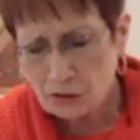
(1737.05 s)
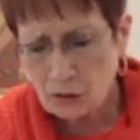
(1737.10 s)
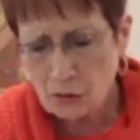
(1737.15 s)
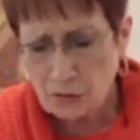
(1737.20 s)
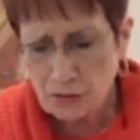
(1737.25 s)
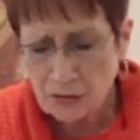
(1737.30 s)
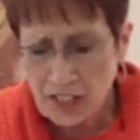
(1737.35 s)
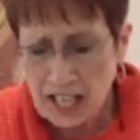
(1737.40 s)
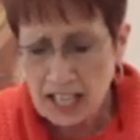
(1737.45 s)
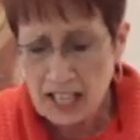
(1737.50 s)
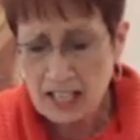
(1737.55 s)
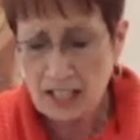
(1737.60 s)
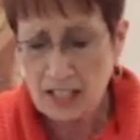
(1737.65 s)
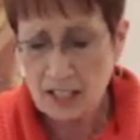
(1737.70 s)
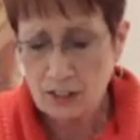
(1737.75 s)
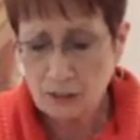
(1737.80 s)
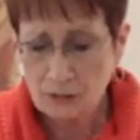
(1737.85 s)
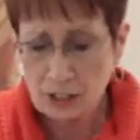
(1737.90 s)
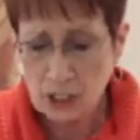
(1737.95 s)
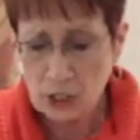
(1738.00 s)
thin
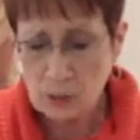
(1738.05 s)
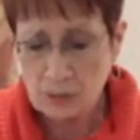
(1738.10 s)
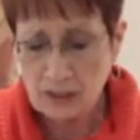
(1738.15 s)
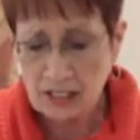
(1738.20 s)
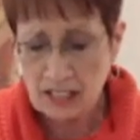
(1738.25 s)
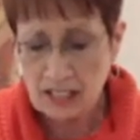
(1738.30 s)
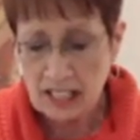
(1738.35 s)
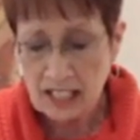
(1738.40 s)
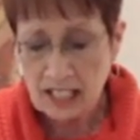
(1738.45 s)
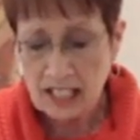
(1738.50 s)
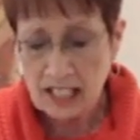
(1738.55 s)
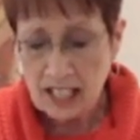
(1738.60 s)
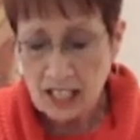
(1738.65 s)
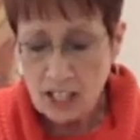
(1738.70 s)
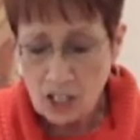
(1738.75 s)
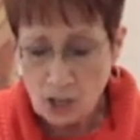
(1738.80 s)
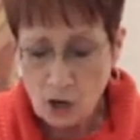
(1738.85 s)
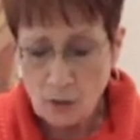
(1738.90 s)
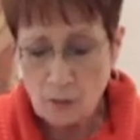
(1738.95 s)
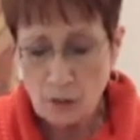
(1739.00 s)
and crispy,
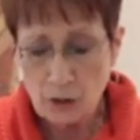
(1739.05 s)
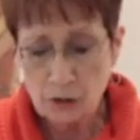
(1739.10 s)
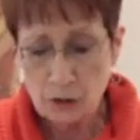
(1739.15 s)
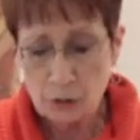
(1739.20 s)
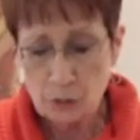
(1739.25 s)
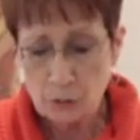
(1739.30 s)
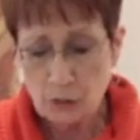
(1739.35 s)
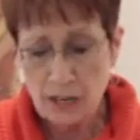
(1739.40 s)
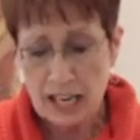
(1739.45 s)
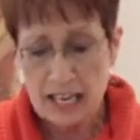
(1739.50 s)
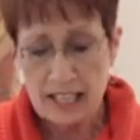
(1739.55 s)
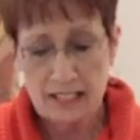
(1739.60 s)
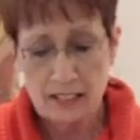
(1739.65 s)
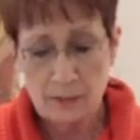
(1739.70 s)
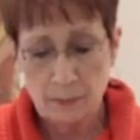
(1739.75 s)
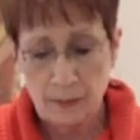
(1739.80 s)
it almost breaks,